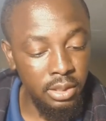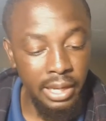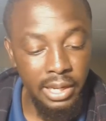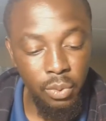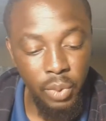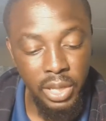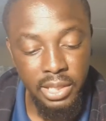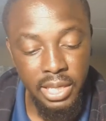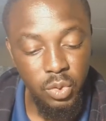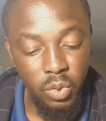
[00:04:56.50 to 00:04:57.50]
Daily weight
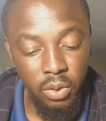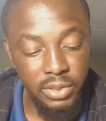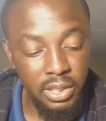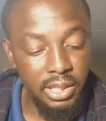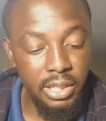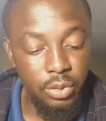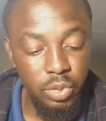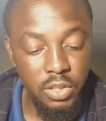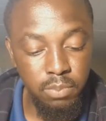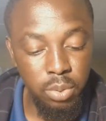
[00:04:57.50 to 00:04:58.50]
gains of Santa
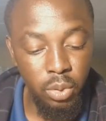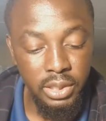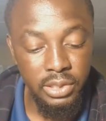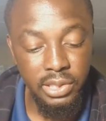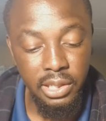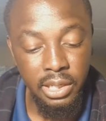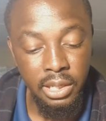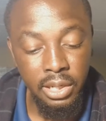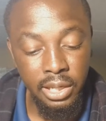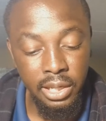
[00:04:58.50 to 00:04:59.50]
Gertrudis bull is
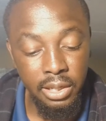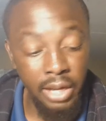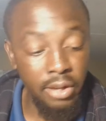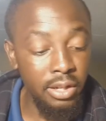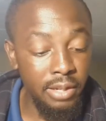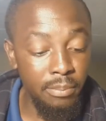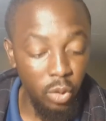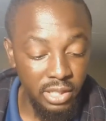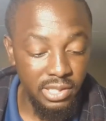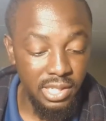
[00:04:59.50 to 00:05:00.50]
regularly
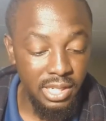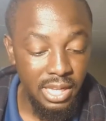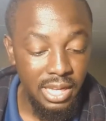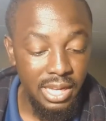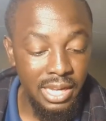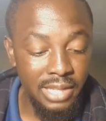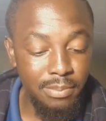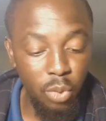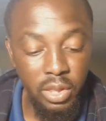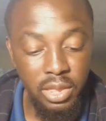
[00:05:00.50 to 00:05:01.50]
monitored
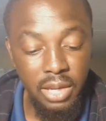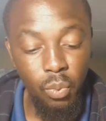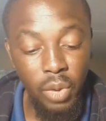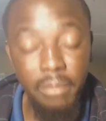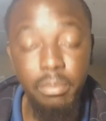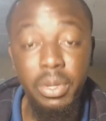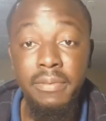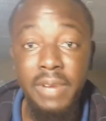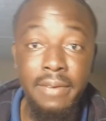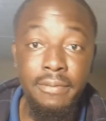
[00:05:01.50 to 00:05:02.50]
at more than
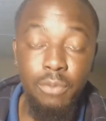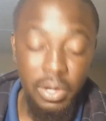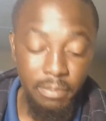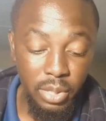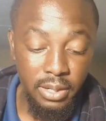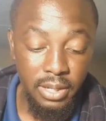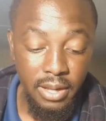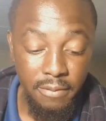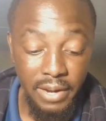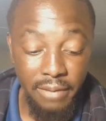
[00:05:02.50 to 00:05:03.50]

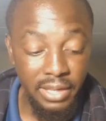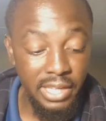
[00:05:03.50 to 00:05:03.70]
1.5